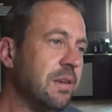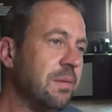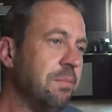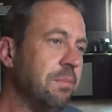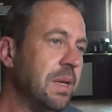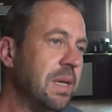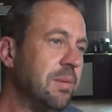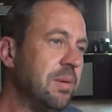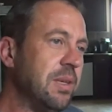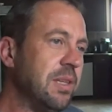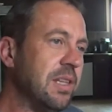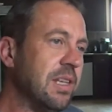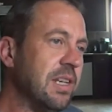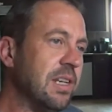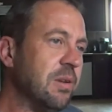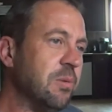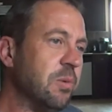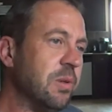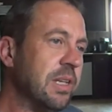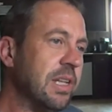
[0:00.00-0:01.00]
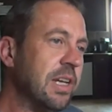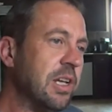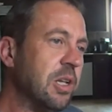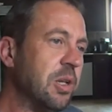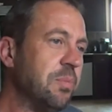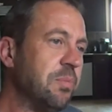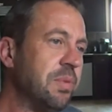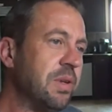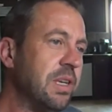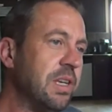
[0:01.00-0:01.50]
maybe that it will
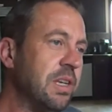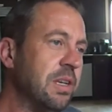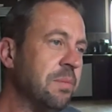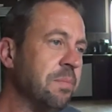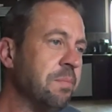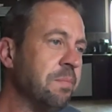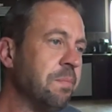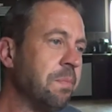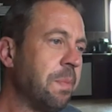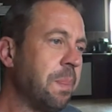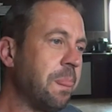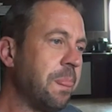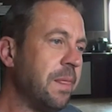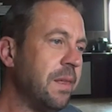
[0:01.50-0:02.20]
help him